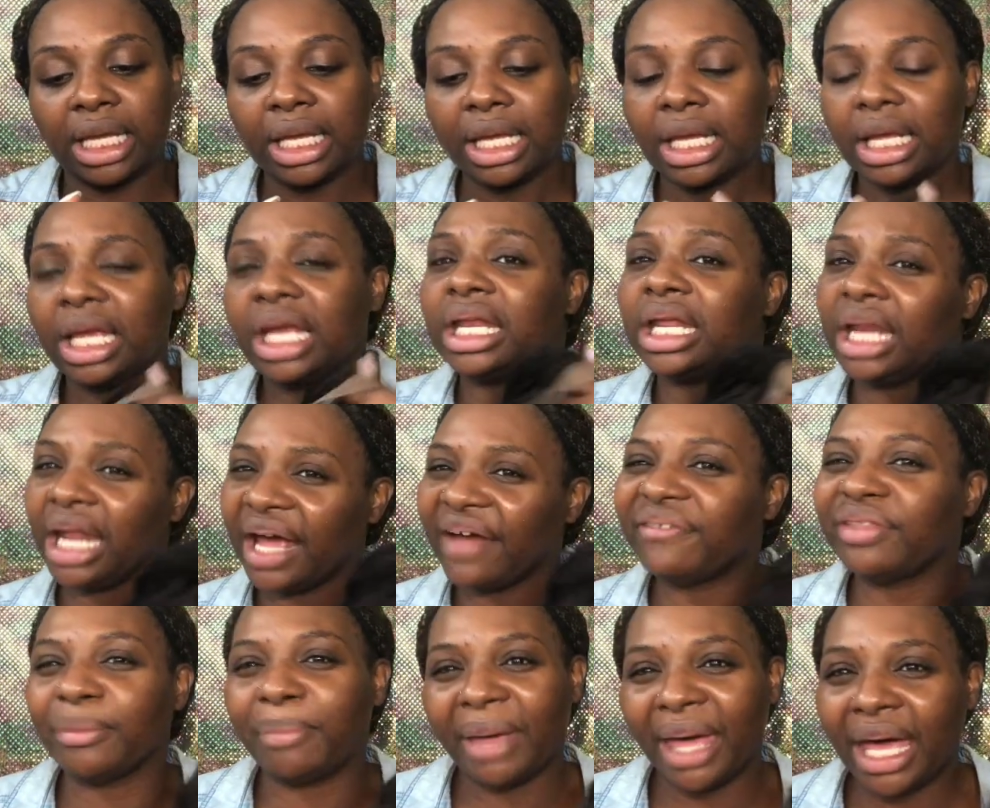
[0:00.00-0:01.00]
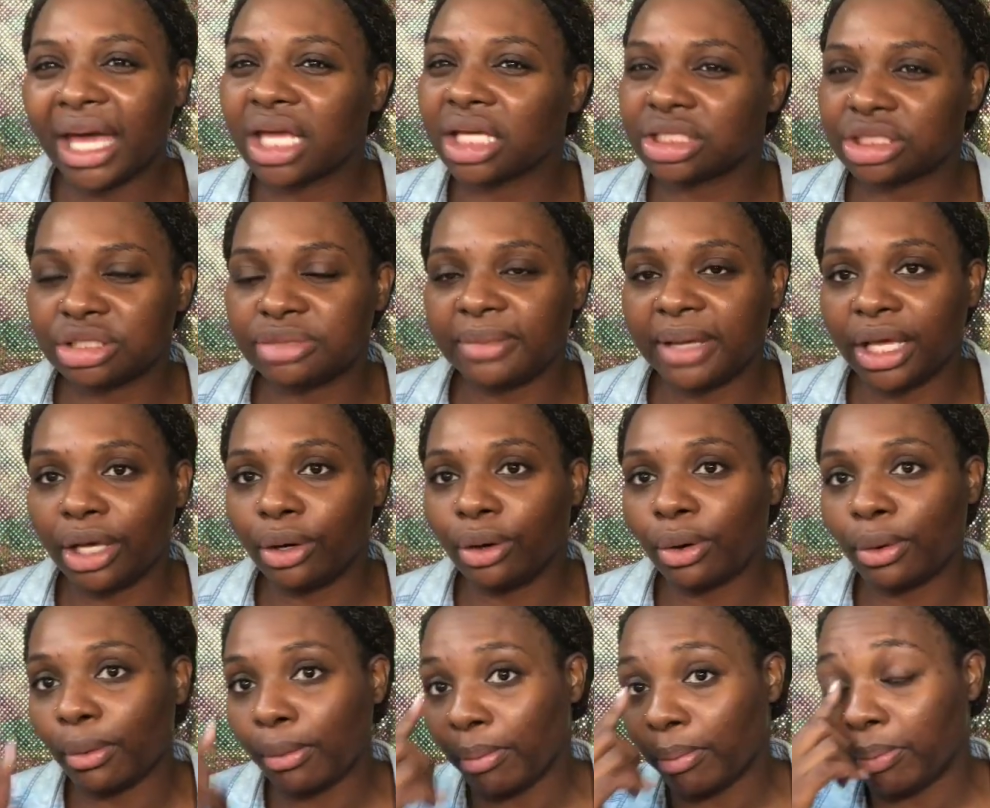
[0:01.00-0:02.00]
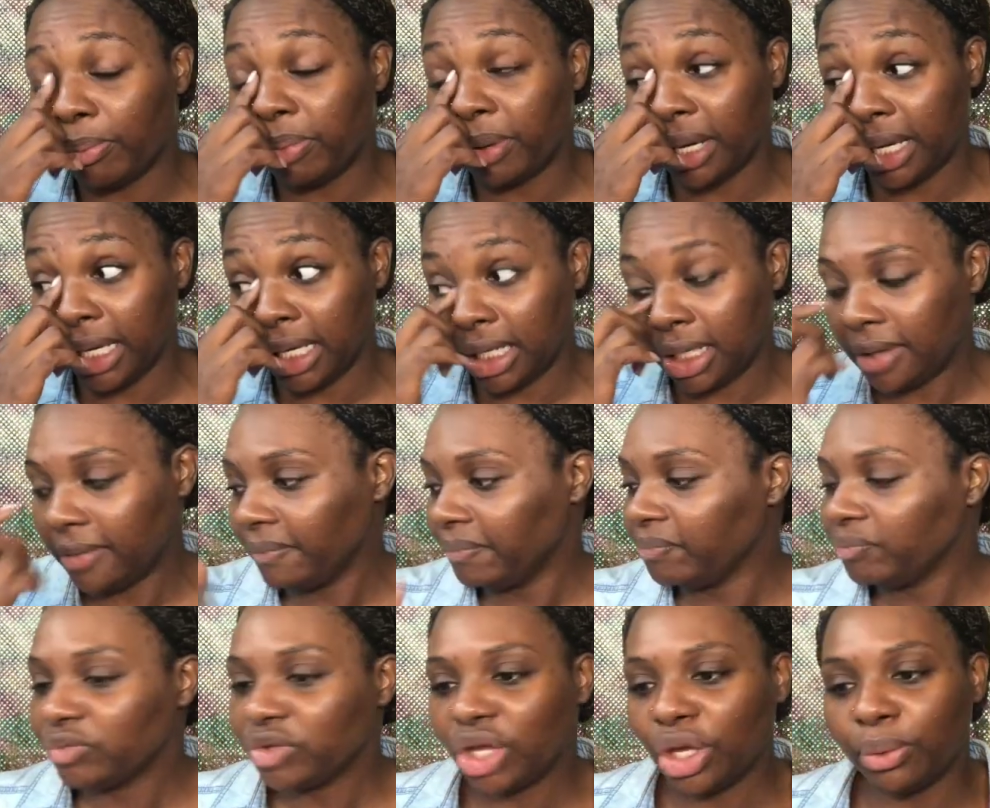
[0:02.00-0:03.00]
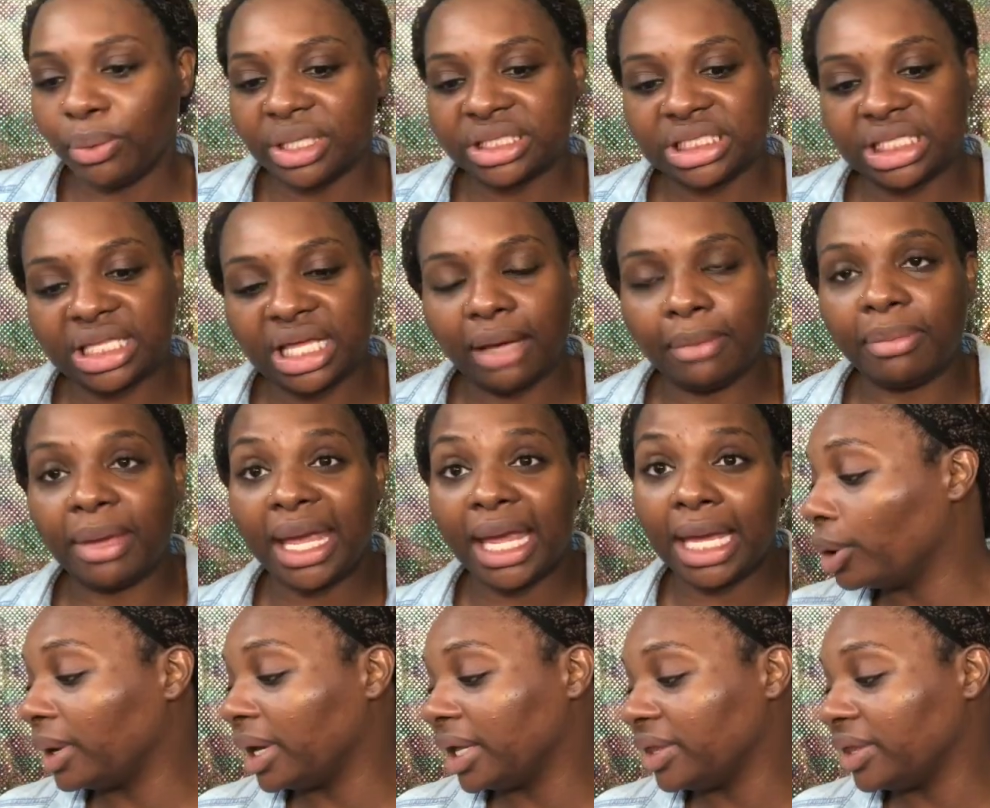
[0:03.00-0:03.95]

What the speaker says: It did have the package smell, but it wasn't that bad.